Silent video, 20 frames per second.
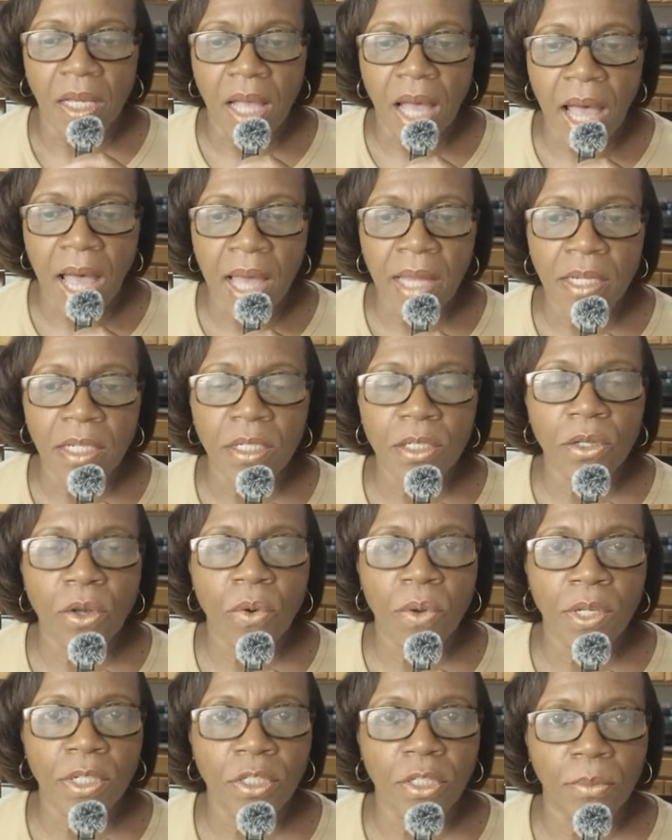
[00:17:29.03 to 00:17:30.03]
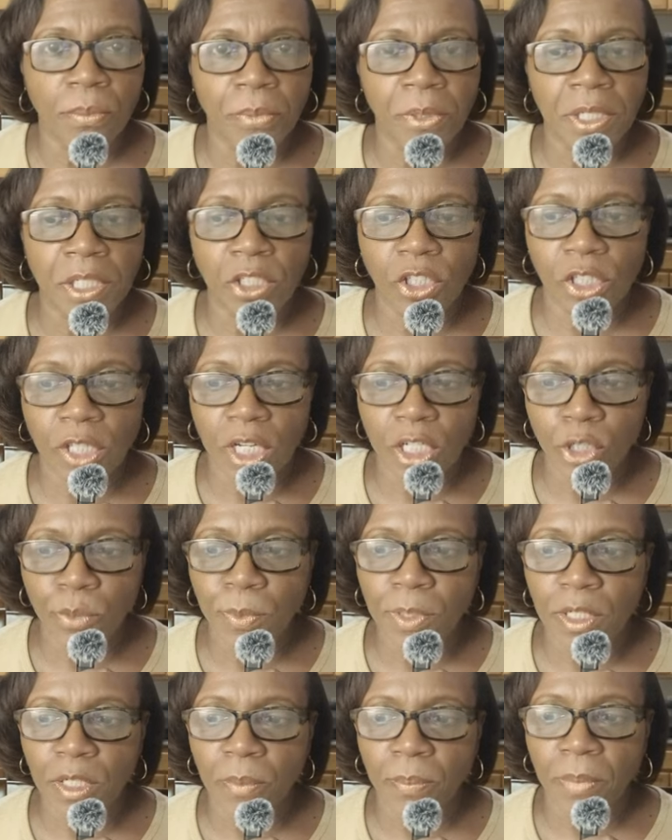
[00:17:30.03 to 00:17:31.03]
God is going to bring
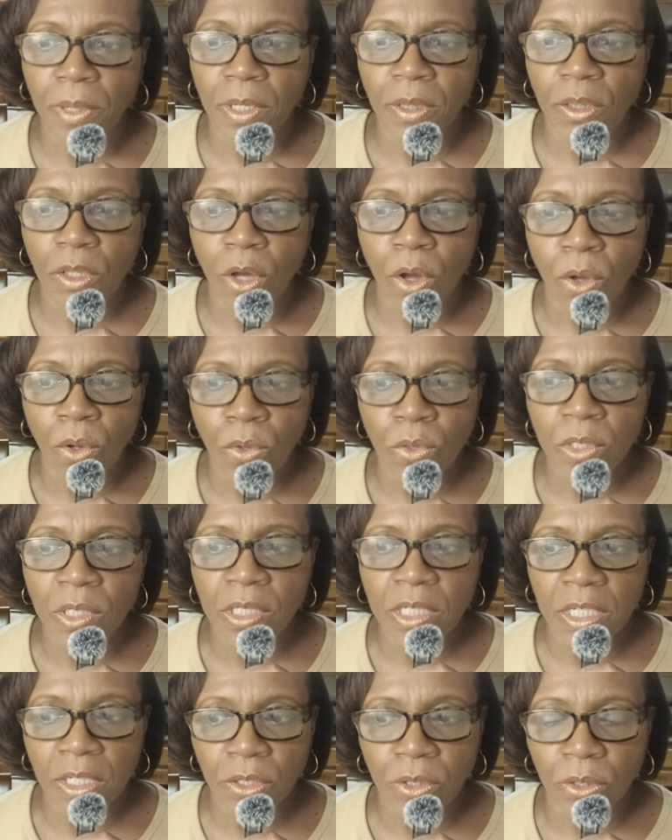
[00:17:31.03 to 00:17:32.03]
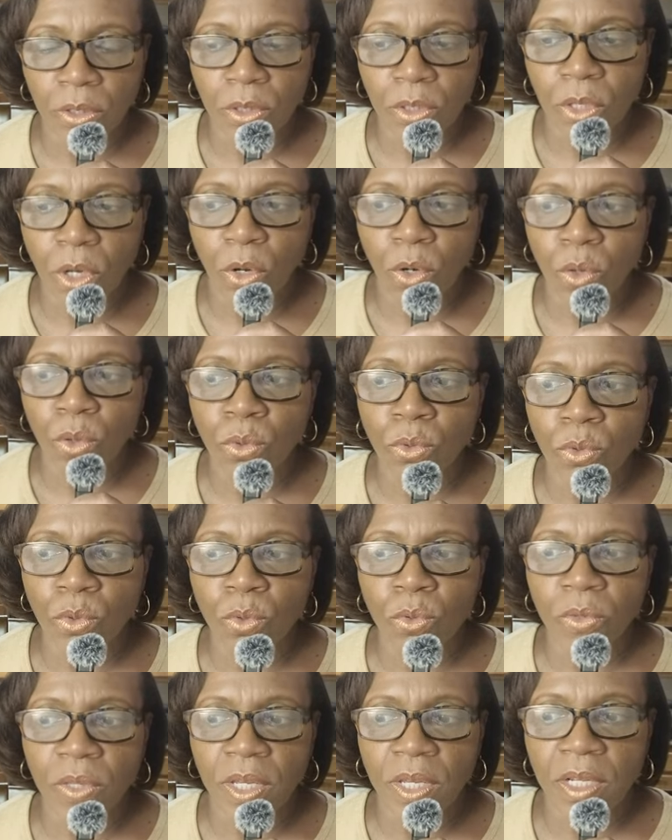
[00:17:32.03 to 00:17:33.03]
judgment upon those leaders who
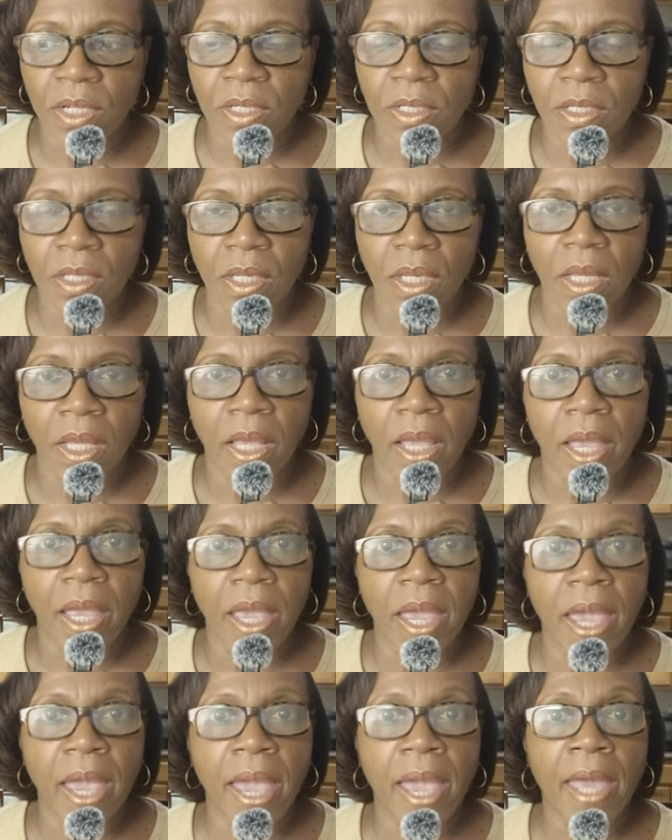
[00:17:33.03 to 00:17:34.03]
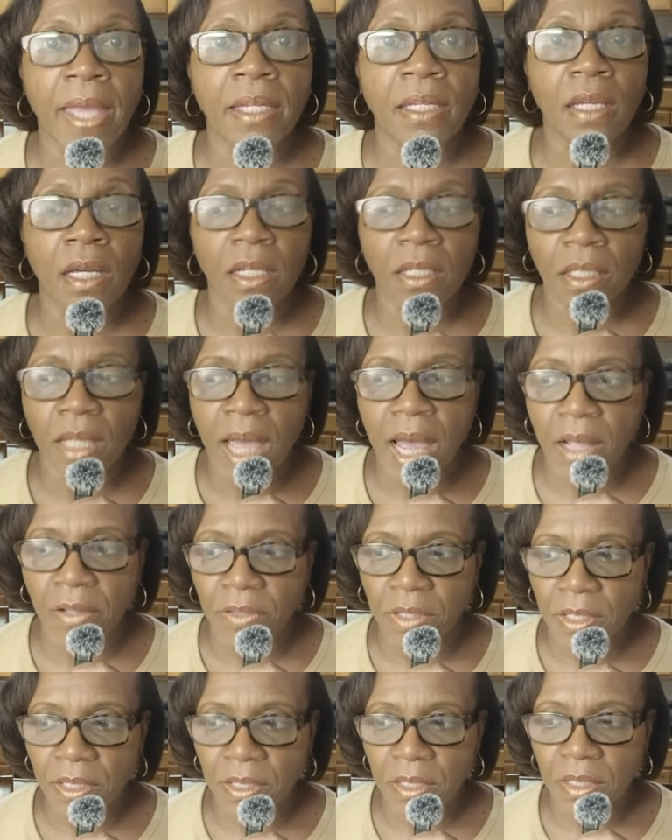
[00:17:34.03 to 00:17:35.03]
do this and allow
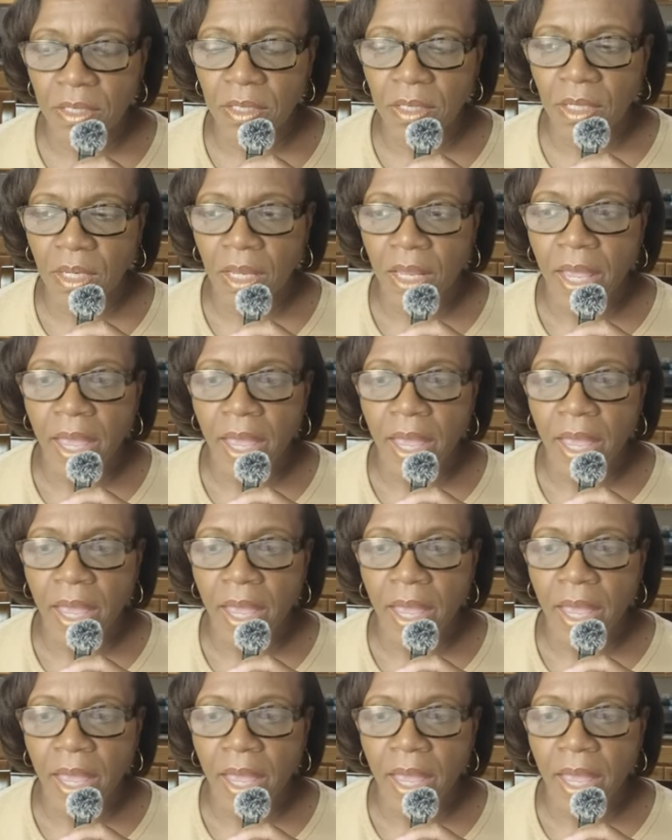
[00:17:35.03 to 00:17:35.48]
this,